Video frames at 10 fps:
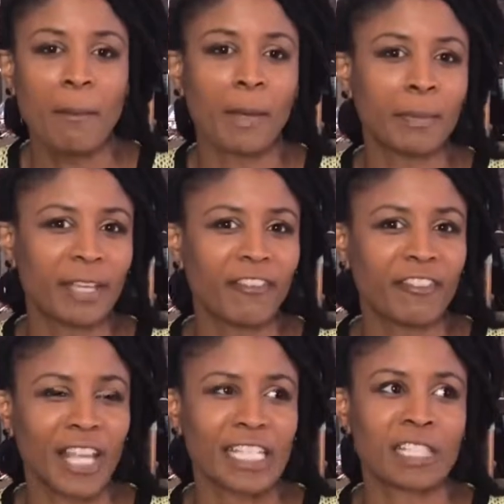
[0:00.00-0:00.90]
but being
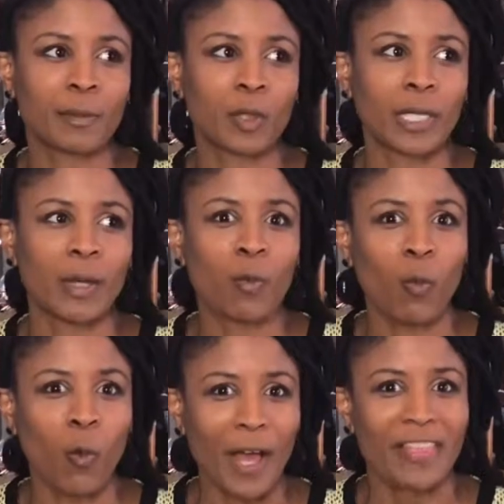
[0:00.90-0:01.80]
flexible
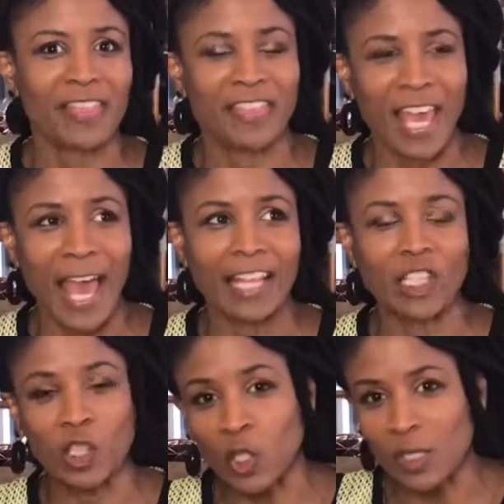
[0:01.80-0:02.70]
in what
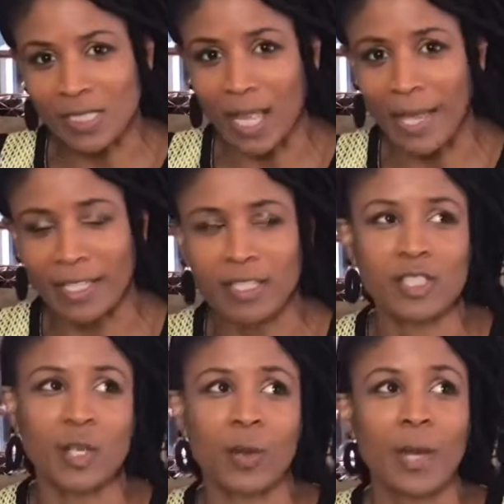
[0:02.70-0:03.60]
that looks like.
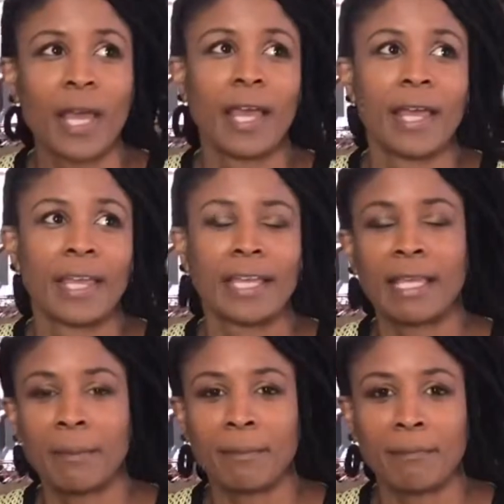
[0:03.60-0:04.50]
So
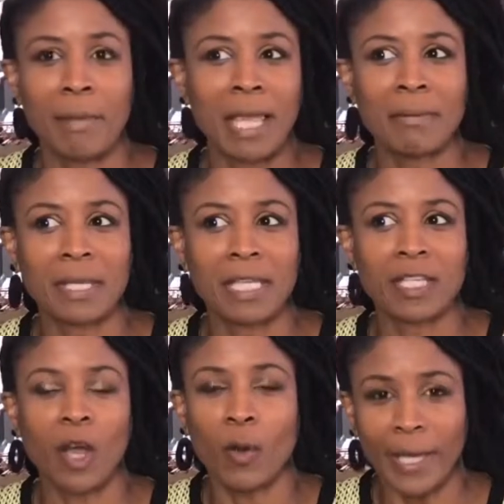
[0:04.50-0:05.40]
it may
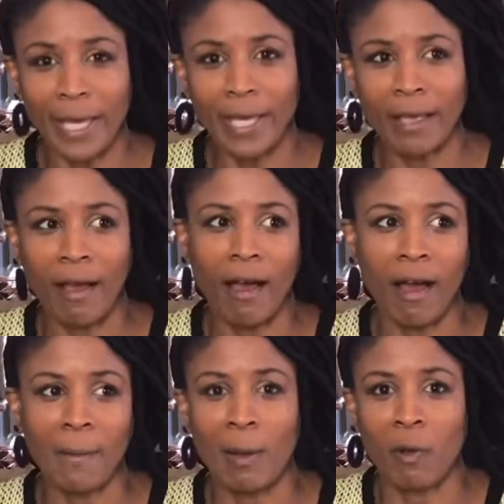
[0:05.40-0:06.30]
mean, okay,
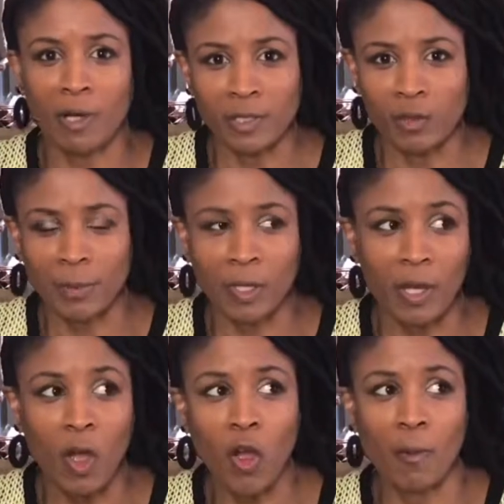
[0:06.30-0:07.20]
um, I walk on the treadmill
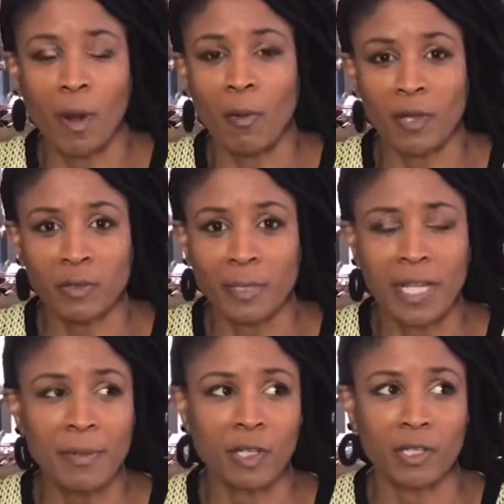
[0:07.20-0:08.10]
at home, or I walk through my
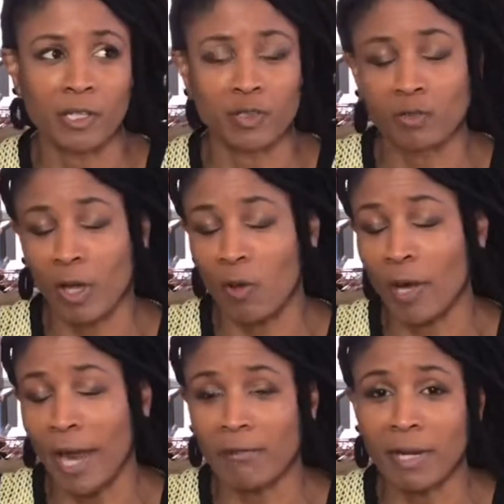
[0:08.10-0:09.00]
neighborhood,
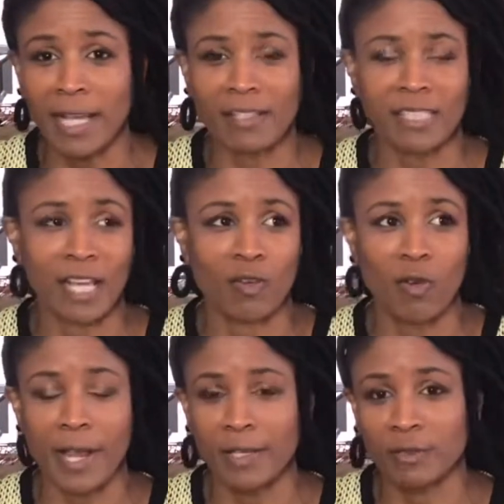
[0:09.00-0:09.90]
or I run outside,
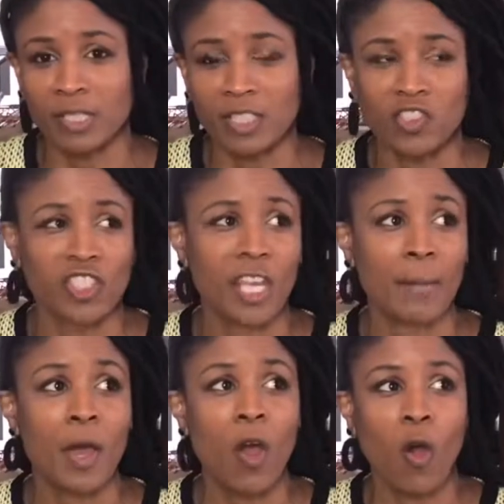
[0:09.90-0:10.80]
or I go to the gym,